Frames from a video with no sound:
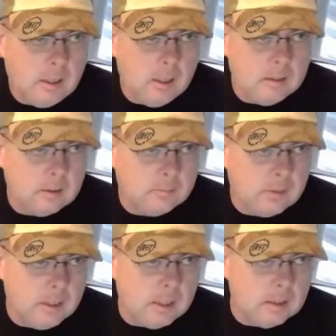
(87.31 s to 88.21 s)
and
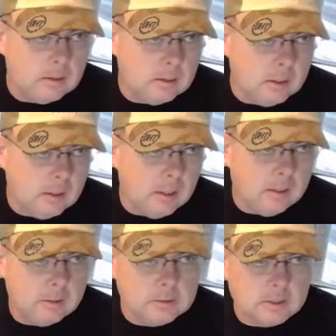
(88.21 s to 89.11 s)
they're playing,
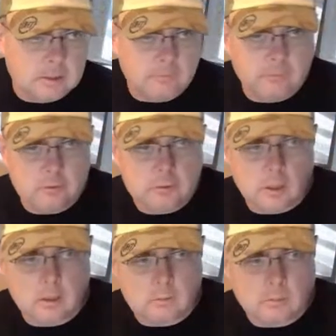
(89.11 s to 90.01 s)
and there's actually a
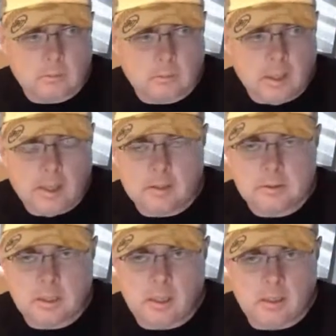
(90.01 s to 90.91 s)
food truck right
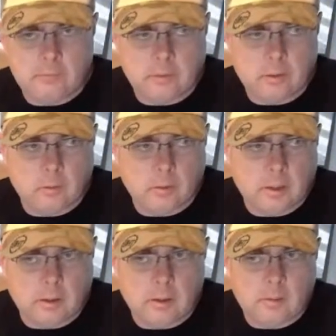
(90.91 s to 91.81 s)
outside of our
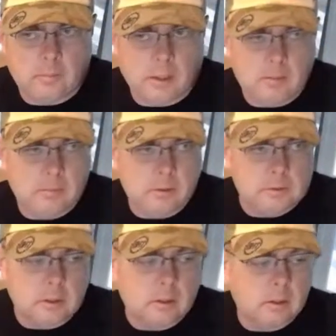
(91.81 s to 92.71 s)
door here, and they're playing
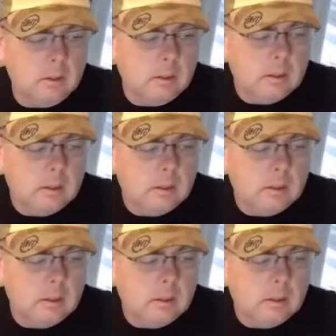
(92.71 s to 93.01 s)
music.